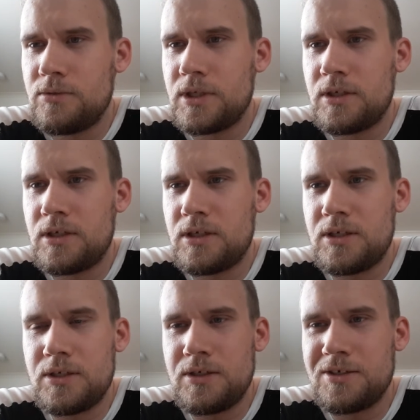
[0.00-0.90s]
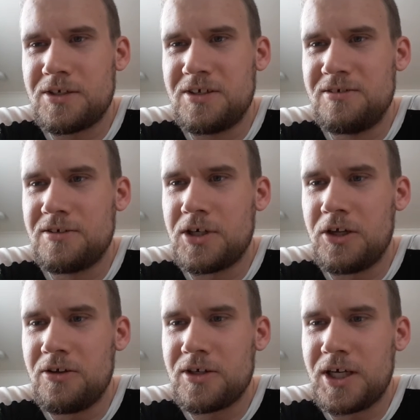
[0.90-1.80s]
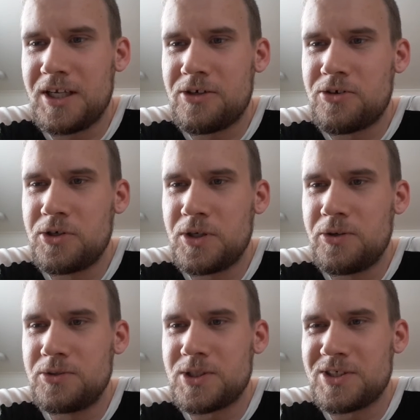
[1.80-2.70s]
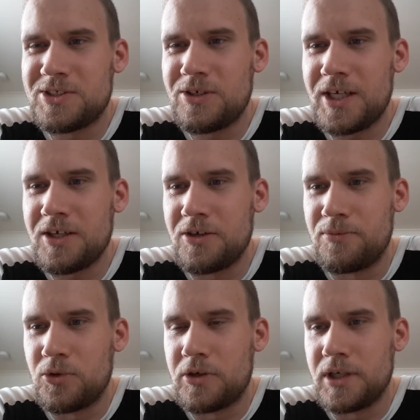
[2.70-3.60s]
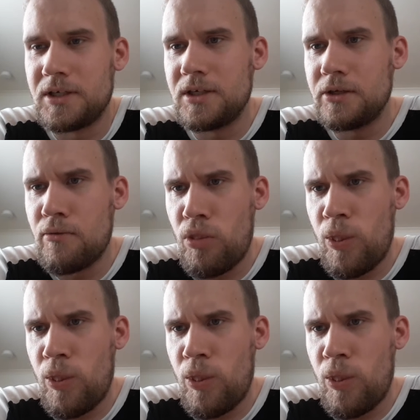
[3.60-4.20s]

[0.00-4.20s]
when Khal Drogo starts to like her more, and